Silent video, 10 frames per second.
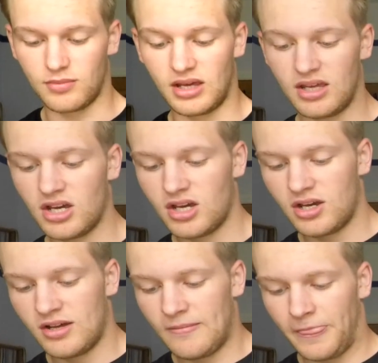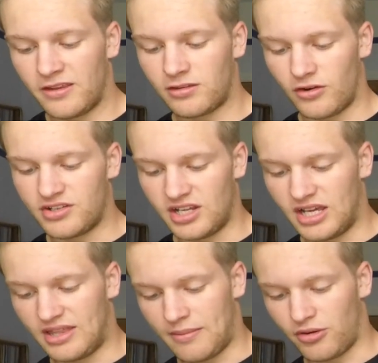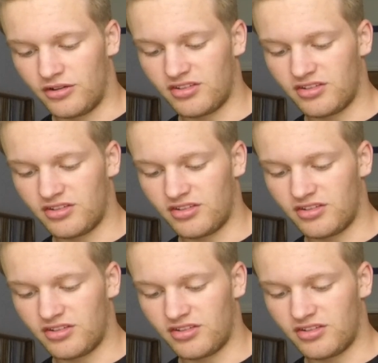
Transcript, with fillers: with me. Sorry to hear that, bro.